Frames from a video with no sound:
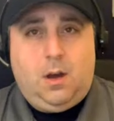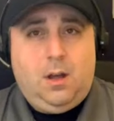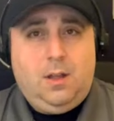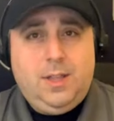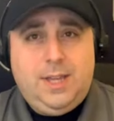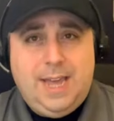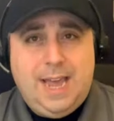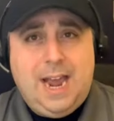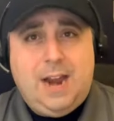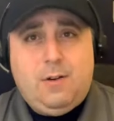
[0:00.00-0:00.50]

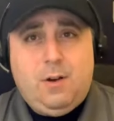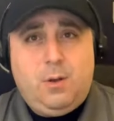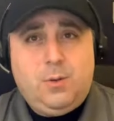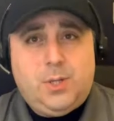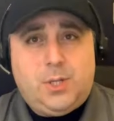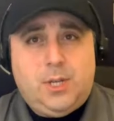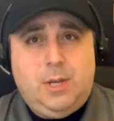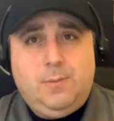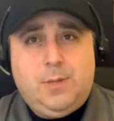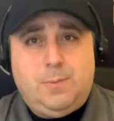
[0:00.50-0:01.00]
All the
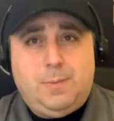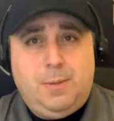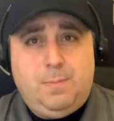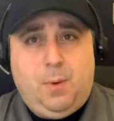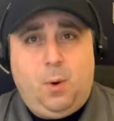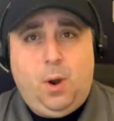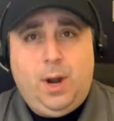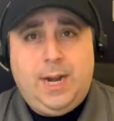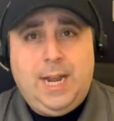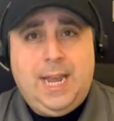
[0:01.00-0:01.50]
arrows seem to be
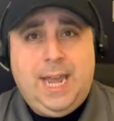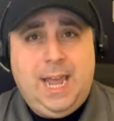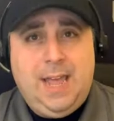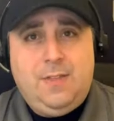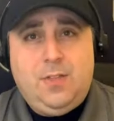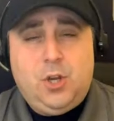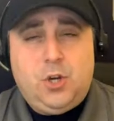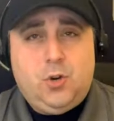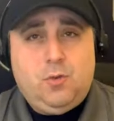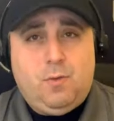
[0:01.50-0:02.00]
pointing
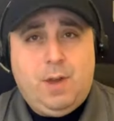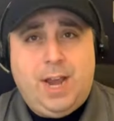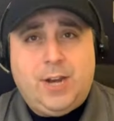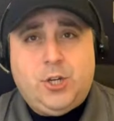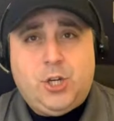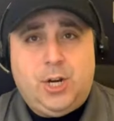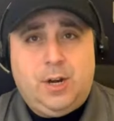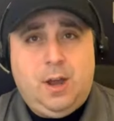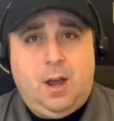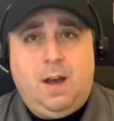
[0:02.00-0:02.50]
in the
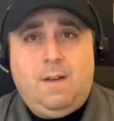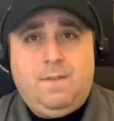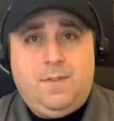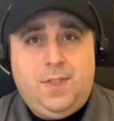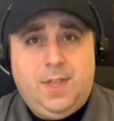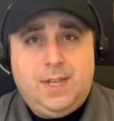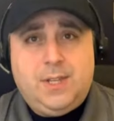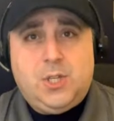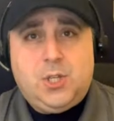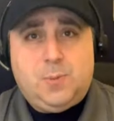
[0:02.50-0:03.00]
direction of
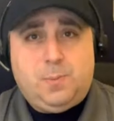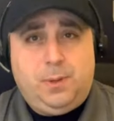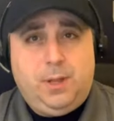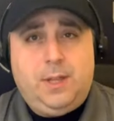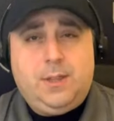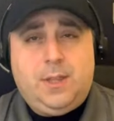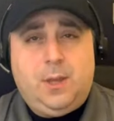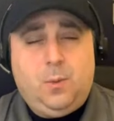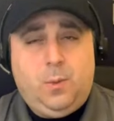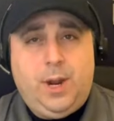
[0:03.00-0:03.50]
this
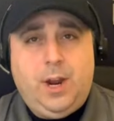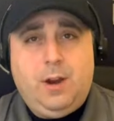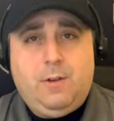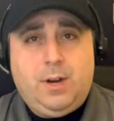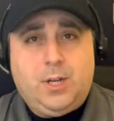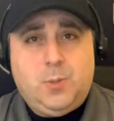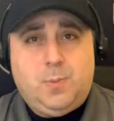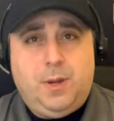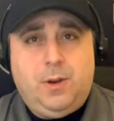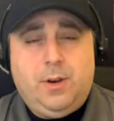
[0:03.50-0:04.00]
split that we
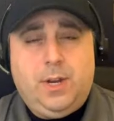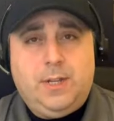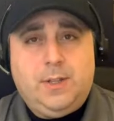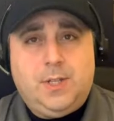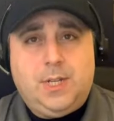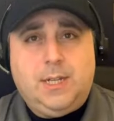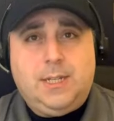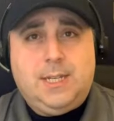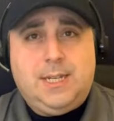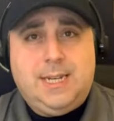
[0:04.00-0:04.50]
are
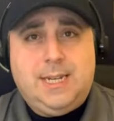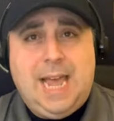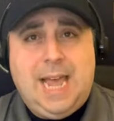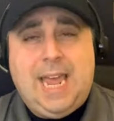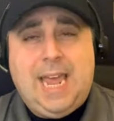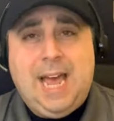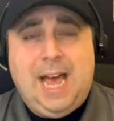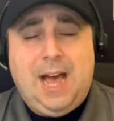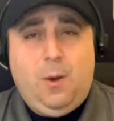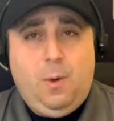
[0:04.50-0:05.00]
experiencing
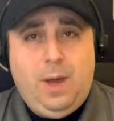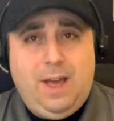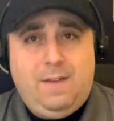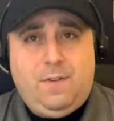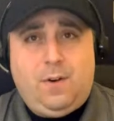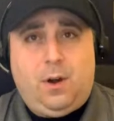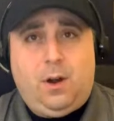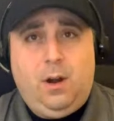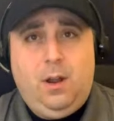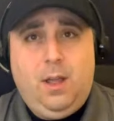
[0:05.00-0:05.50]
today.
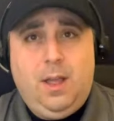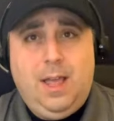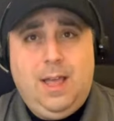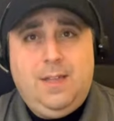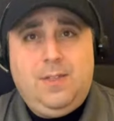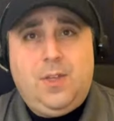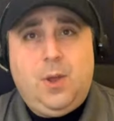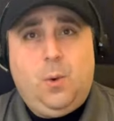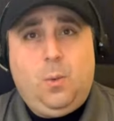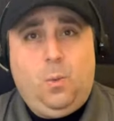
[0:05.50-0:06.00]
However,
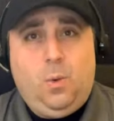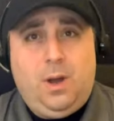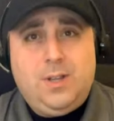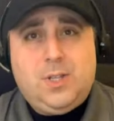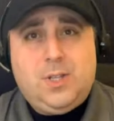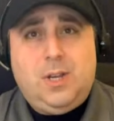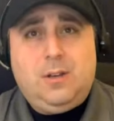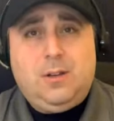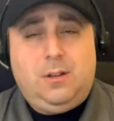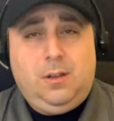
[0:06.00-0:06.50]
there
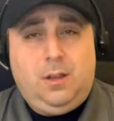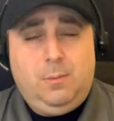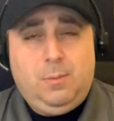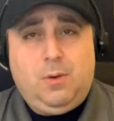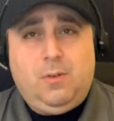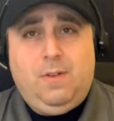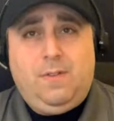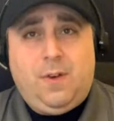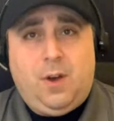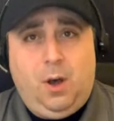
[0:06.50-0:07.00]
was a
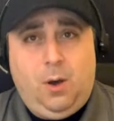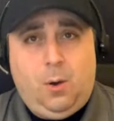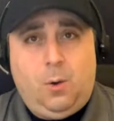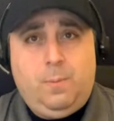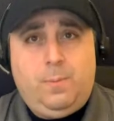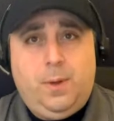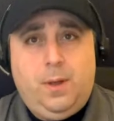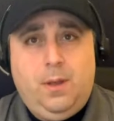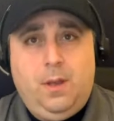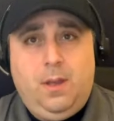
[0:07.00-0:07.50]
glimmer of
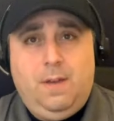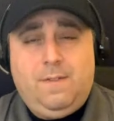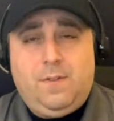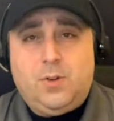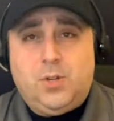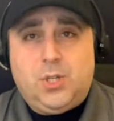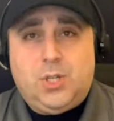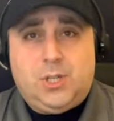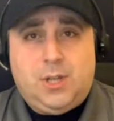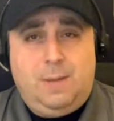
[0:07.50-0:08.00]
hope
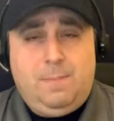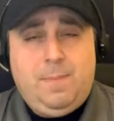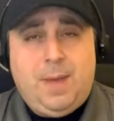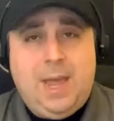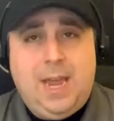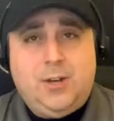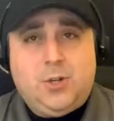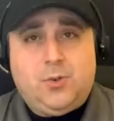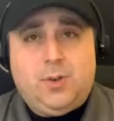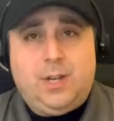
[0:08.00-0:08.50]
for some
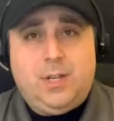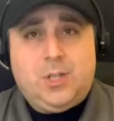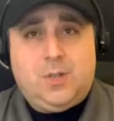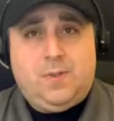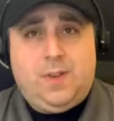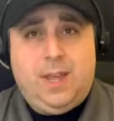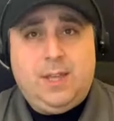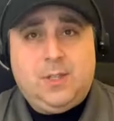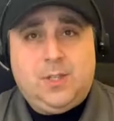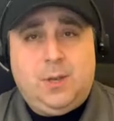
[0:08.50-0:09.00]

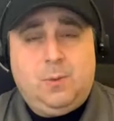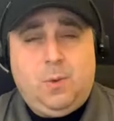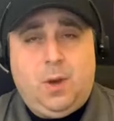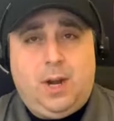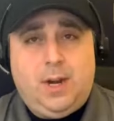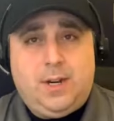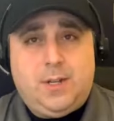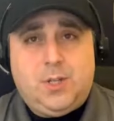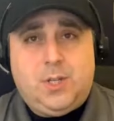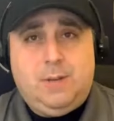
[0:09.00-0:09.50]
Patriots fan that
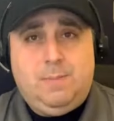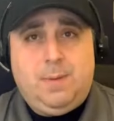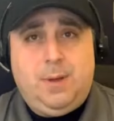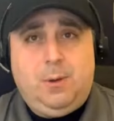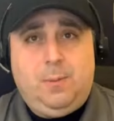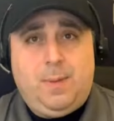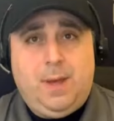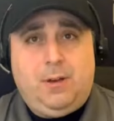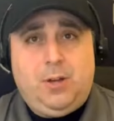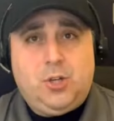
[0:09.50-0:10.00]
wanted to see
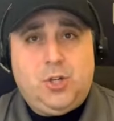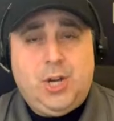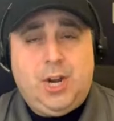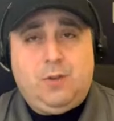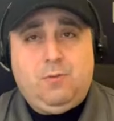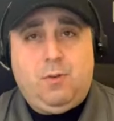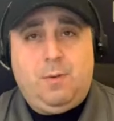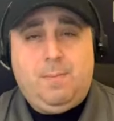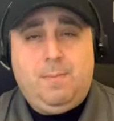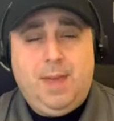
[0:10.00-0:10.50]
Bill
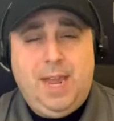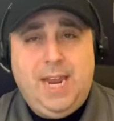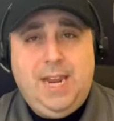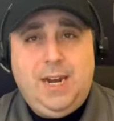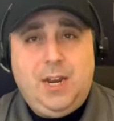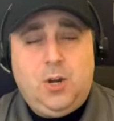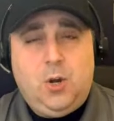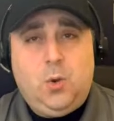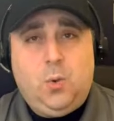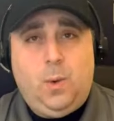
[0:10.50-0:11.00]
Belichick
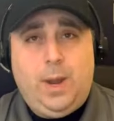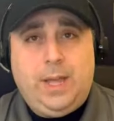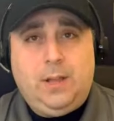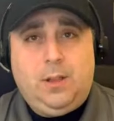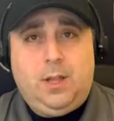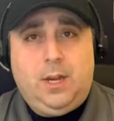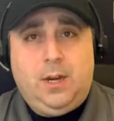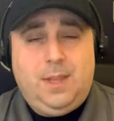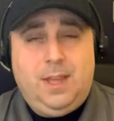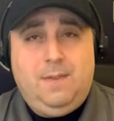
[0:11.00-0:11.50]
remain in New
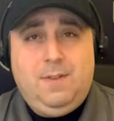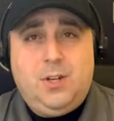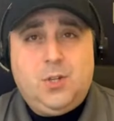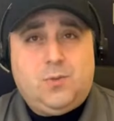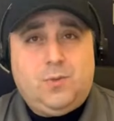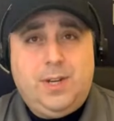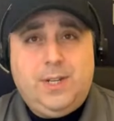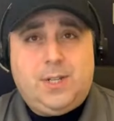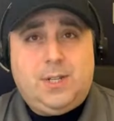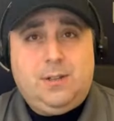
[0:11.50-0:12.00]
England, even
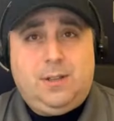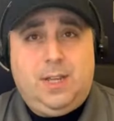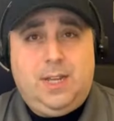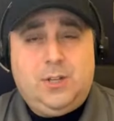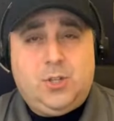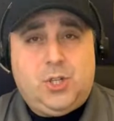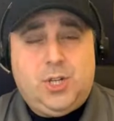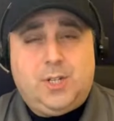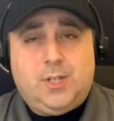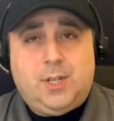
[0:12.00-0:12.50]
as recently
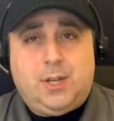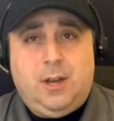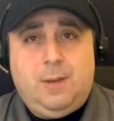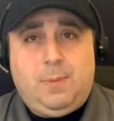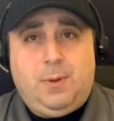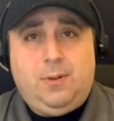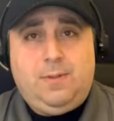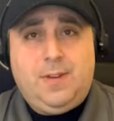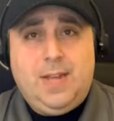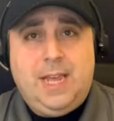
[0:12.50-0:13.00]
as just a
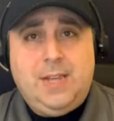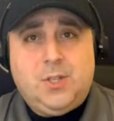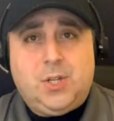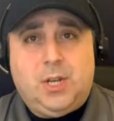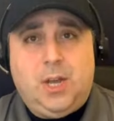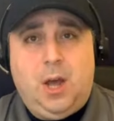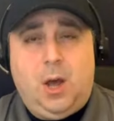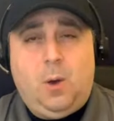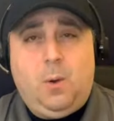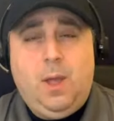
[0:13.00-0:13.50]
couple of days
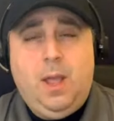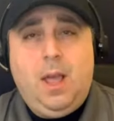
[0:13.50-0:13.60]
ago.